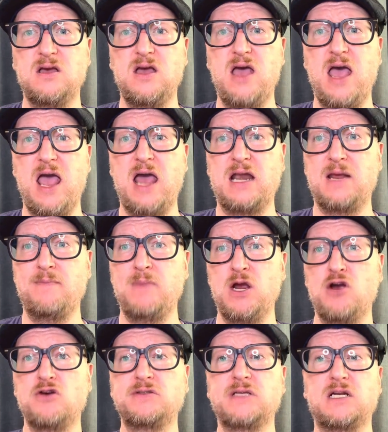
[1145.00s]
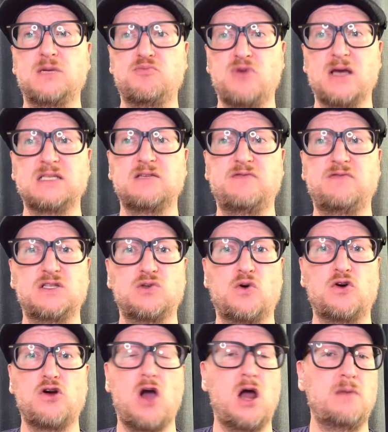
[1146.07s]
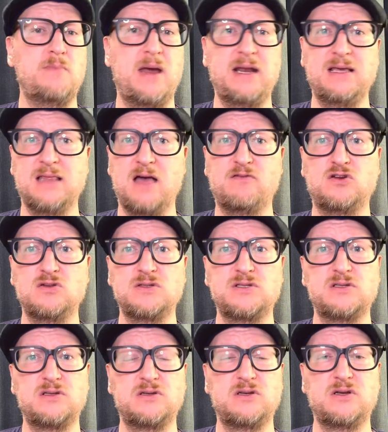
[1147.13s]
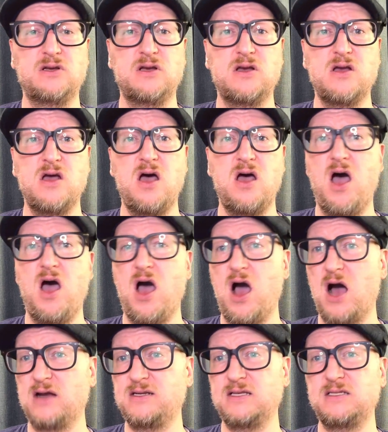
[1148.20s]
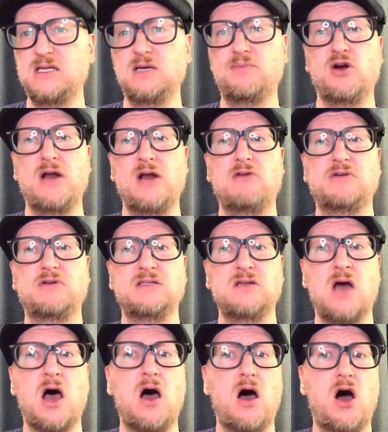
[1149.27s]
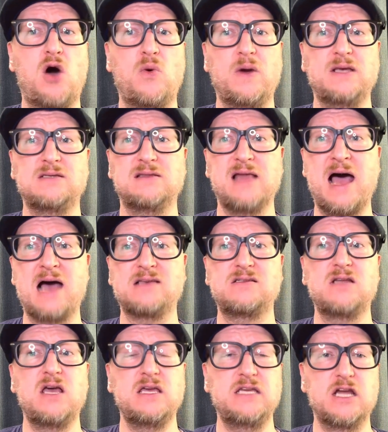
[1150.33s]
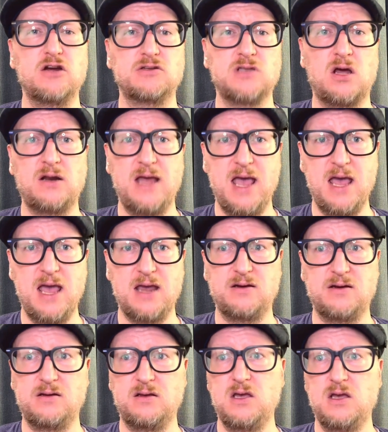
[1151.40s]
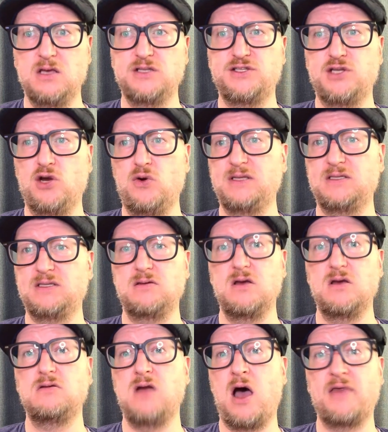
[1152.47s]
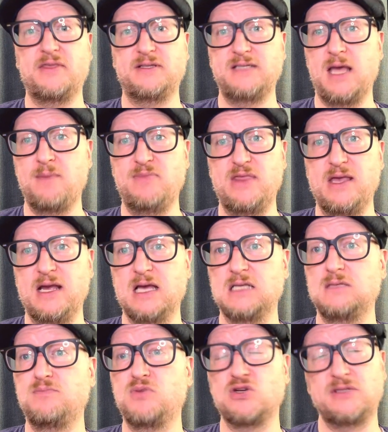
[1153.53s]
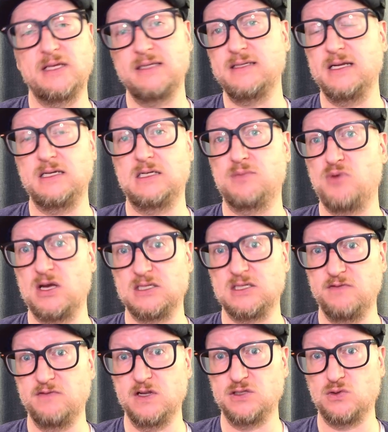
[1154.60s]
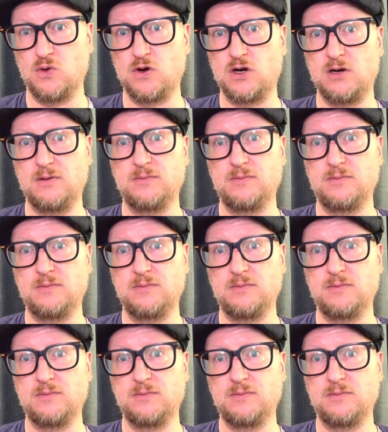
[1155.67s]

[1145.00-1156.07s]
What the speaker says: and it mirrors a depressive disorder on many levels, autistic burnout does not always last years on end, so it's not the same thing as persistent depressive disorder.